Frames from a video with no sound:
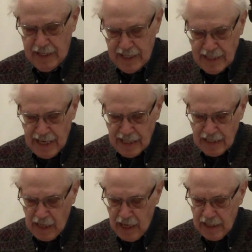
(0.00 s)
These
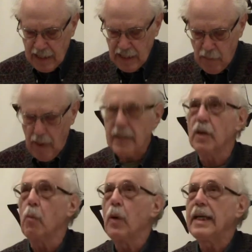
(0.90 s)
anxieties about
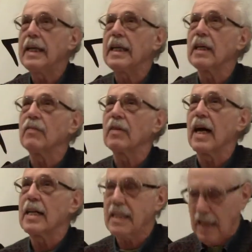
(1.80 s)
the weakening of
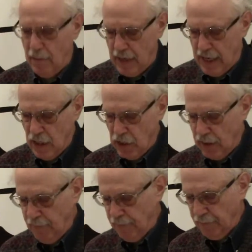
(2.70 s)
class
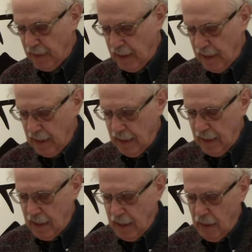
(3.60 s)
domination
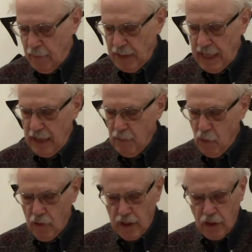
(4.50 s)
became
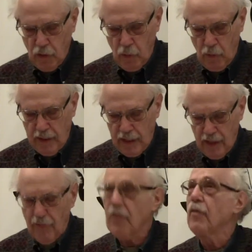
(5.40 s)
more acute with the
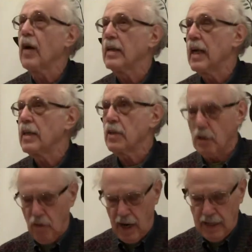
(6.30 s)
different
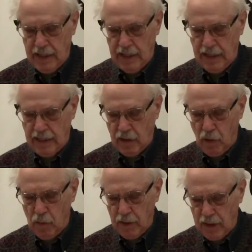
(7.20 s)
financial crises,
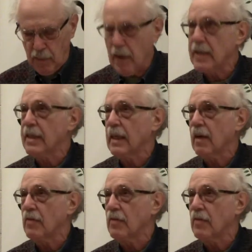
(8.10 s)
global and domestic,